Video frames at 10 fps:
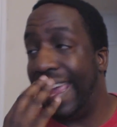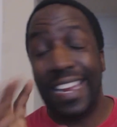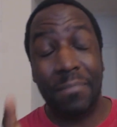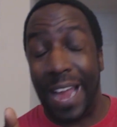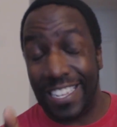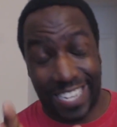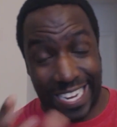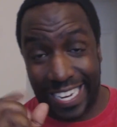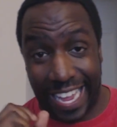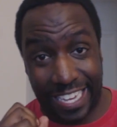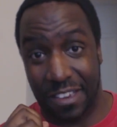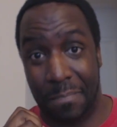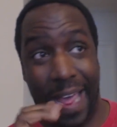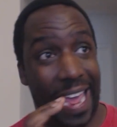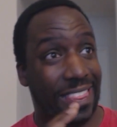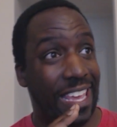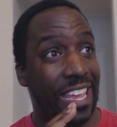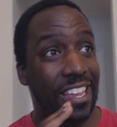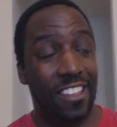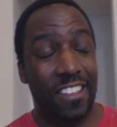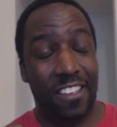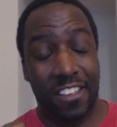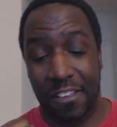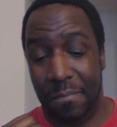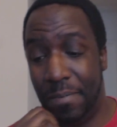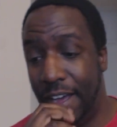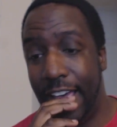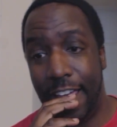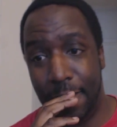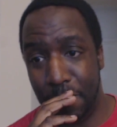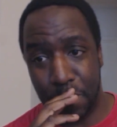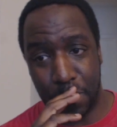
And I'm not saying it like it's a bad thing, but